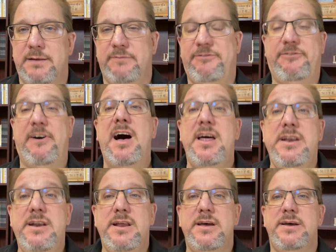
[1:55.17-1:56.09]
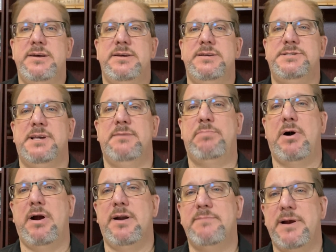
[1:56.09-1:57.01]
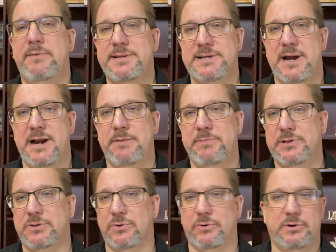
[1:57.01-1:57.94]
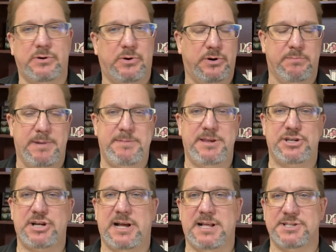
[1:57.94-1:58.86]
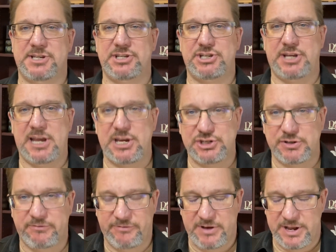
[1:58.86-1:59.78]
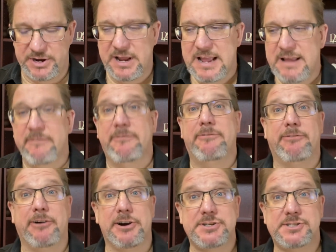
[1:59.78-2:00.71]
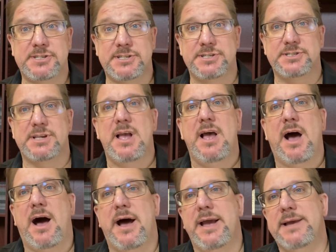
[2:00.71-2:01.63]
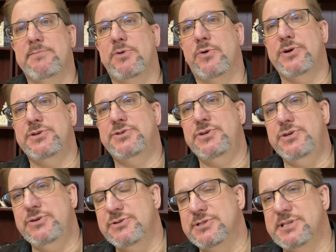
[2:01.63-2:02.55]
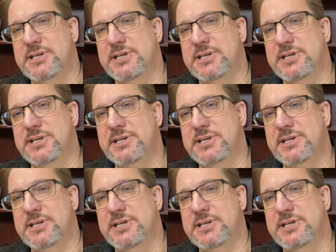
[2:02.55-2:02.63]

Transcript: fund some part of my retirement or maybe a child's education fund, versus I am going to use